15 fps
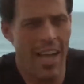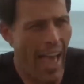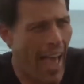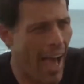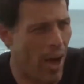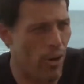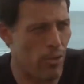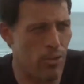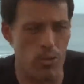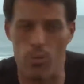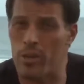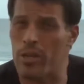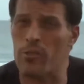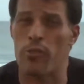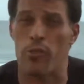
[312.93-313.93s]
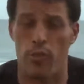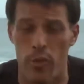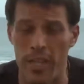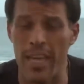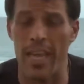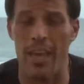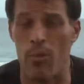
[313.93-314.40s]
how the word
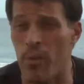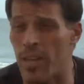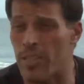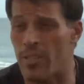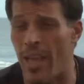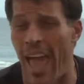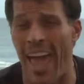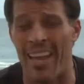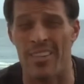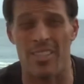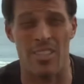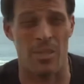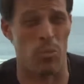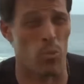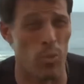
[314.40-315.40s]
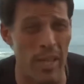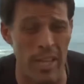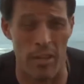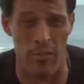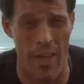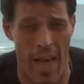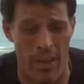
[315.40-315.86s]
free, when it's added to some
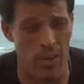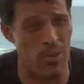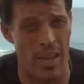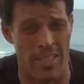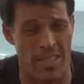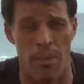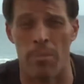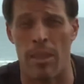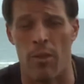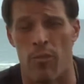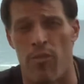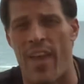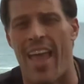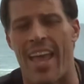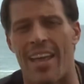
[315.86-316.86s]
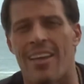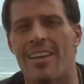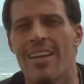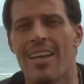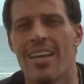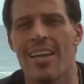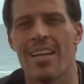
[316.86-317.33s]
real value, not something fake,
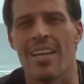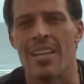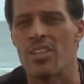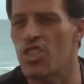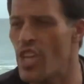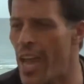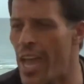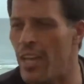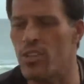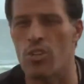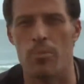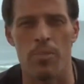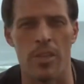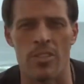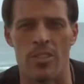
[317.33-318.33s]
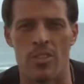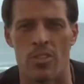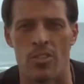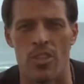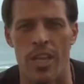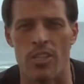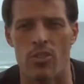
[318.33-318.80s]
can change your business
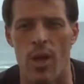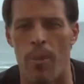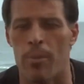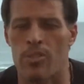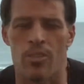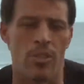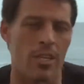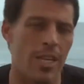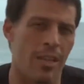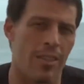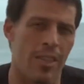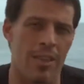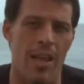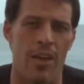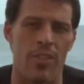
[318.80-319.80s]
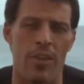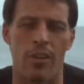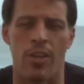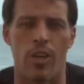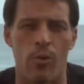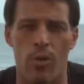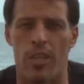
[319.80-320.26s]
or change your opportunity, then I think
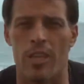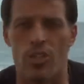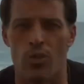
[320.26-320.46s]
you're going to really